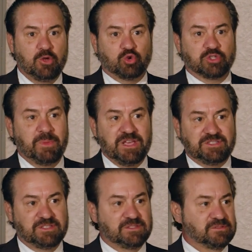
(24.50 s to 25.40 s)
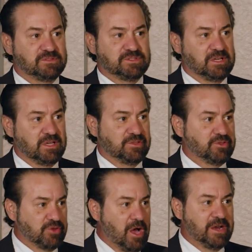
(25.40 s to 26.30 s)
George Mason,
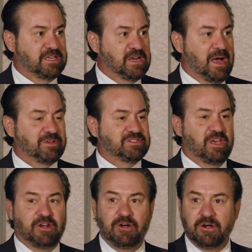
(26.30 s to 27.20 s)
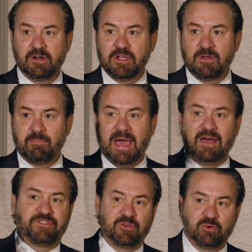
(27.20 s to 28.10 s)
Law and Economics Center,
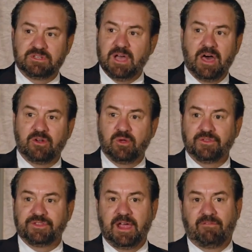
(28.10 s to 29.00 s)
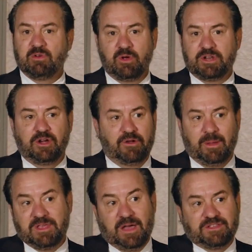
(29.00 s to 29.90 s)
Matthew and Donald, everyone here. I
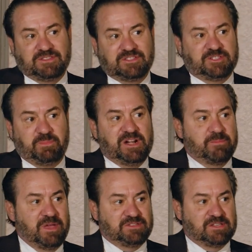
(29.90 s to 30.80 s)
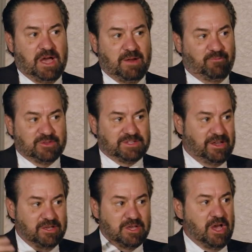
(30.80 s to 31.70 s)
mean, this has just been an amazing conference, and
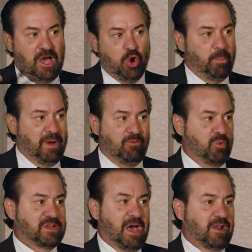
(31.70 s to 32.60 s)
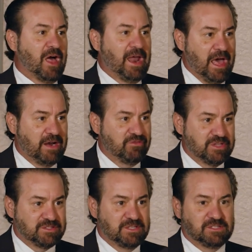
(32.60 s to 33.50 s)
I hope everyone got a lot out of
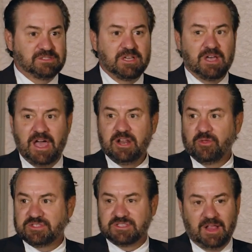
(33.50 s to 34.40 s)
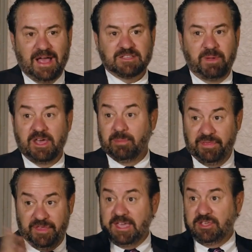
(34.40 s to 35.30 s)
this. And I know this is the last panel, but
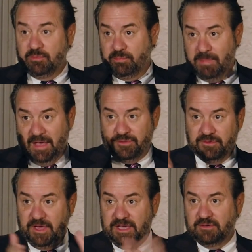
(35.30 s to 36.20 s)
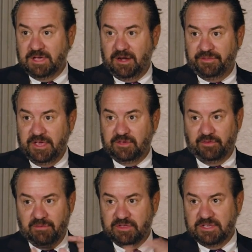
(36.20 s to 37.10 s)
thank you, Matthew. Thank you, Donald. Thank you
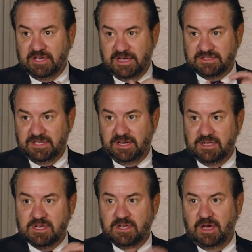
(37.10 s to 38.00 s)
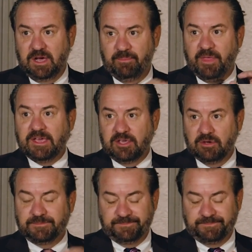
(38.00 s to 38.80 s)
for everything you guys did. Thank you.